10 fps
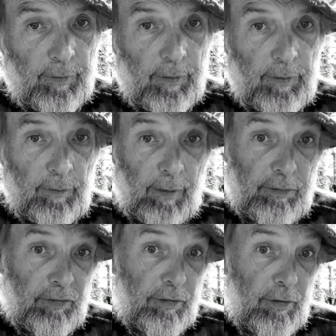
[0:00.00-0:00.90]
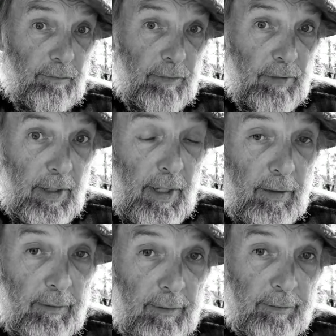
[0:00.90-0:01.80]
And I just did it for
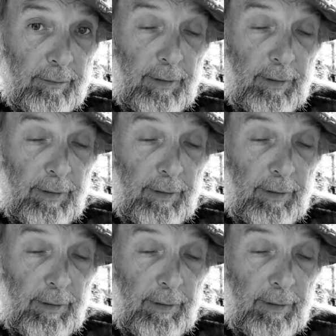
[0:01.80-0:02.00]
Dad. Oh,